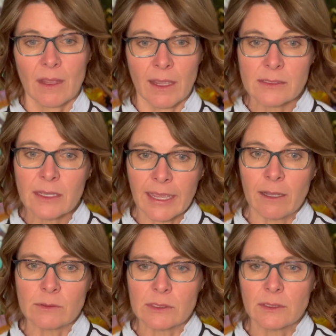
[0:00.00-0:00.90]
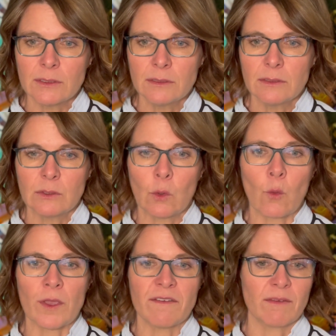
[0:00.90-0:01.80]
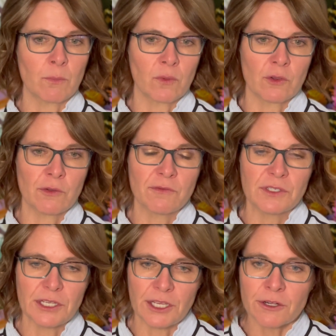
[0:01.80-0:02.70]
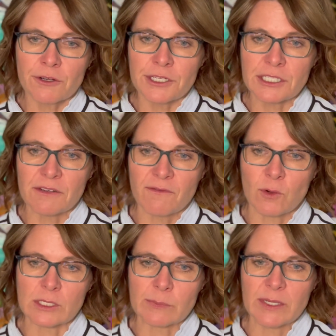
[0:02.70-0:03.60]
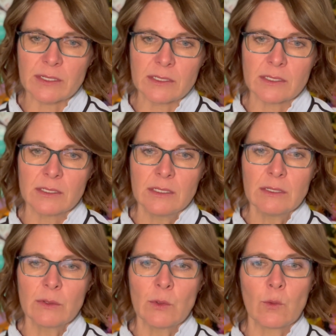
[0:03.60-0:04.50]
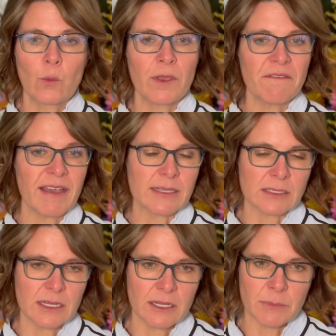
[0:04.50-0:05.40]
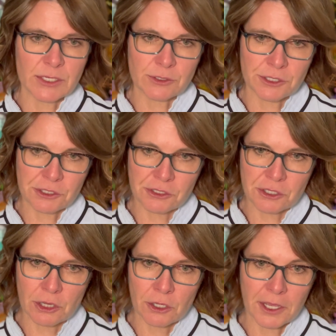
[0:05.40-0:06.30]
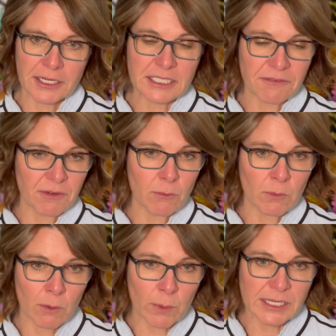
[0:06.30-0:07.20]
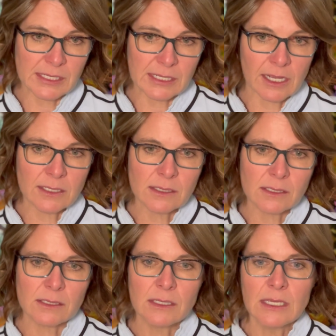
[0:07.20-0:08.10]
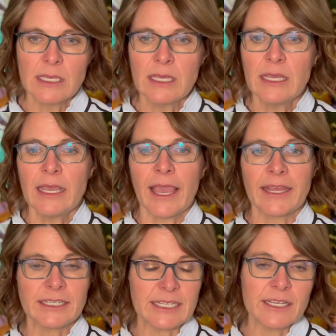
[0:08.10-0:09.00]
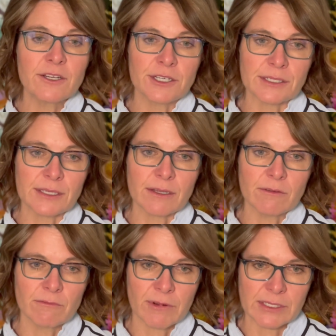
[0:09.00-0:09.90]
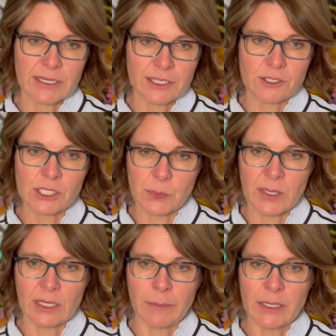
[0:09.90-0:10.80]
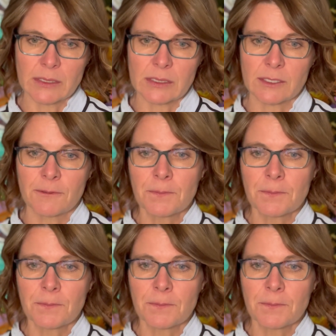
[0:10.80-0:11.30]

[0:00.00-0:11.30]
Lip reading: As a council, we have approved increased enforcement. We have asked administration to look at different roadway designs and decreasing residential speed limits.